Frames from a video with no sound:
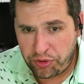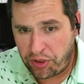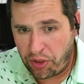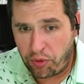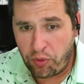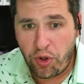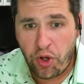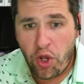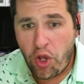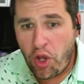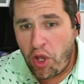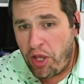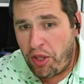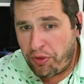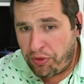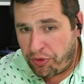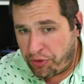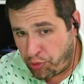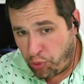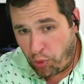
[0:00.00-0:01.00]
So
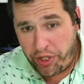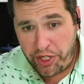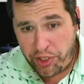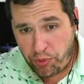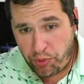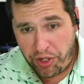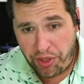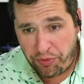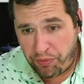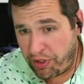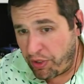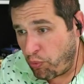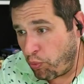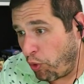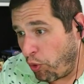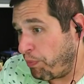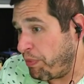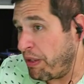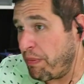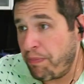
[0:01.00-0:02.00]
2023
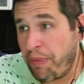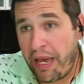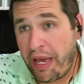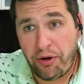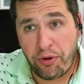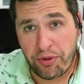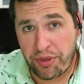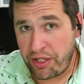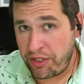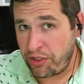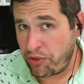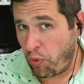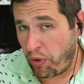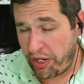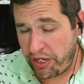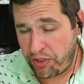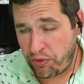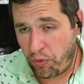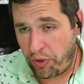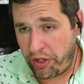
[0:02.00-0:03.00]
will be better than
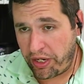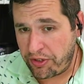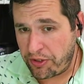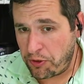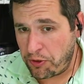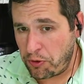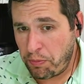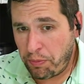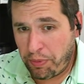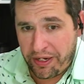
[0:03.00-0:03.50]
2022.